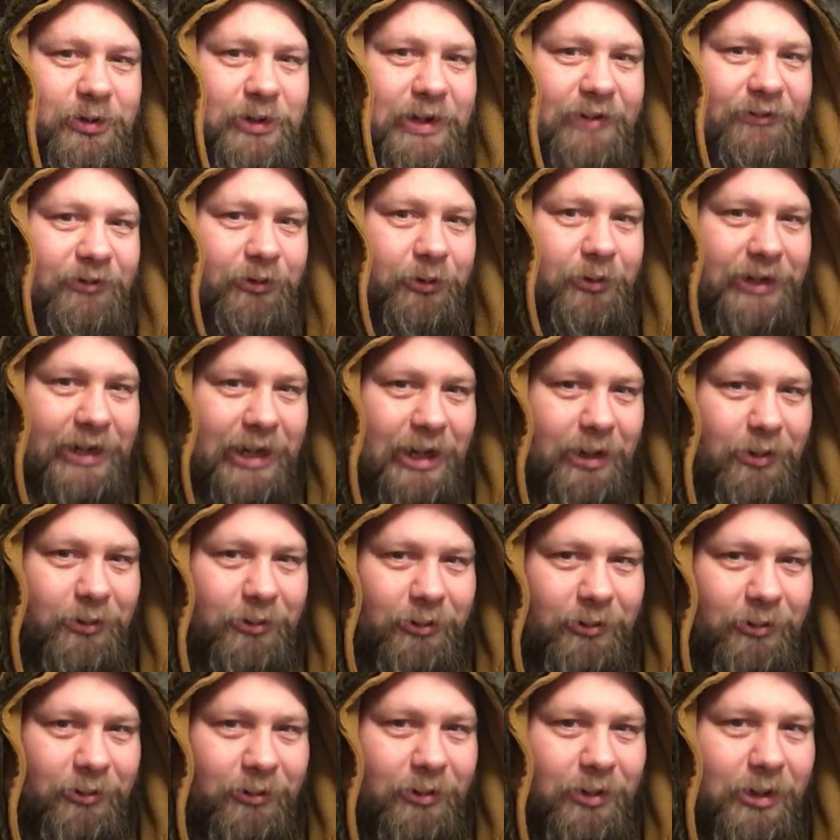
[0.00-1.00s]
you have to go
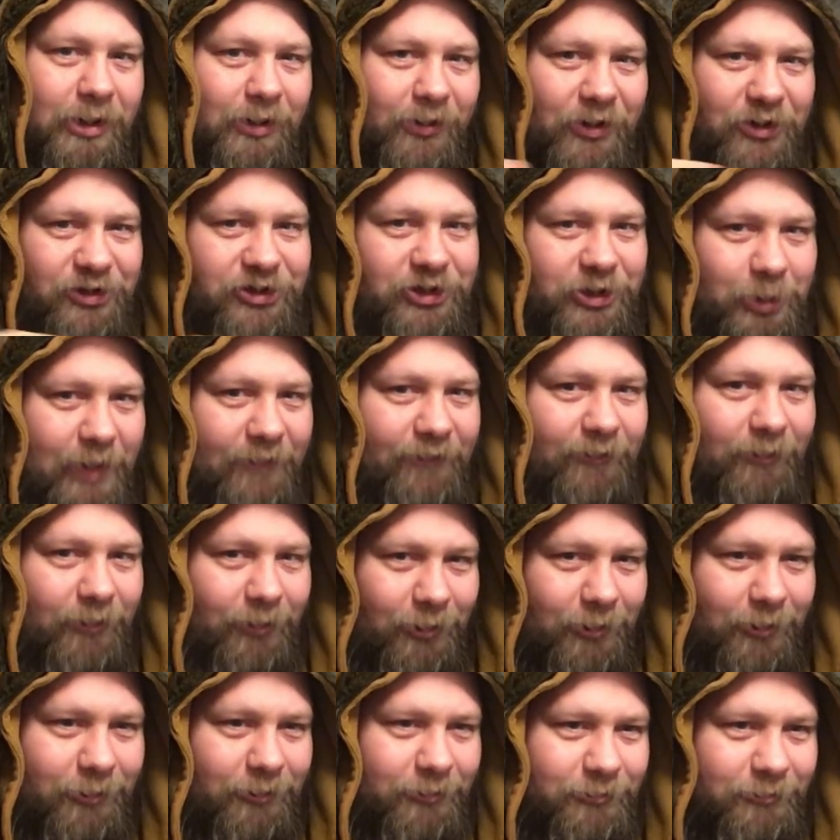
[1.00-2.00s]
together, then sending you off
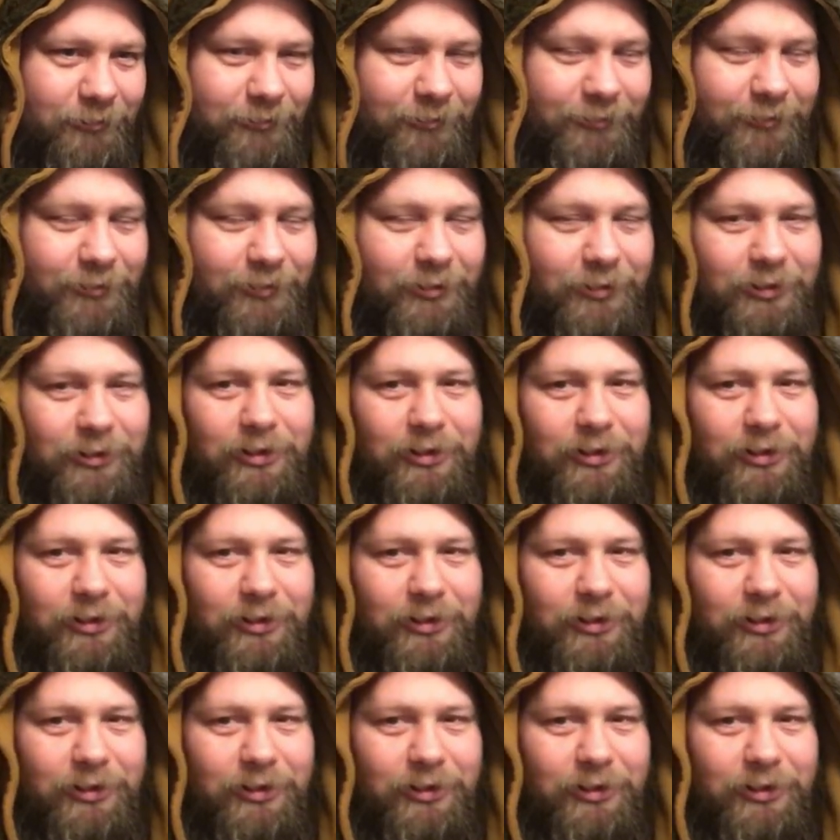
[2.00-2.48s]
alone,